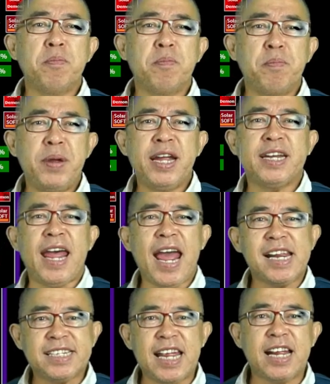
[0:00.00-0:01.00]
made
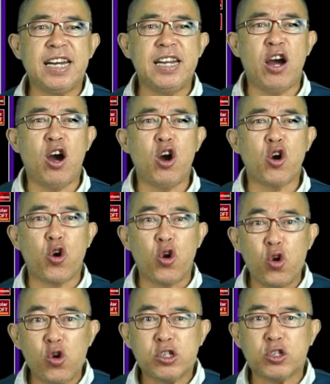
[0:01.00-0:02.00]
exactly or
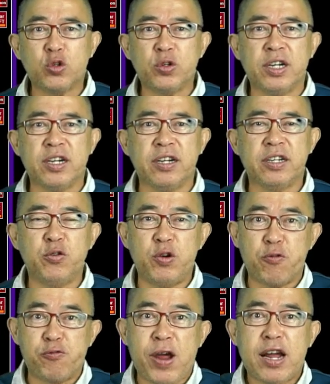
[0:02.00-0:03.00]
close to the to
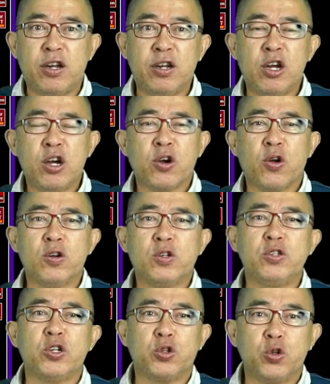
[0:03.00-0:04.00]
the fact, close to
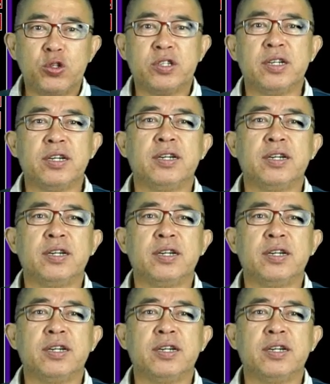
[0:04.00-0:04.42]
the truth.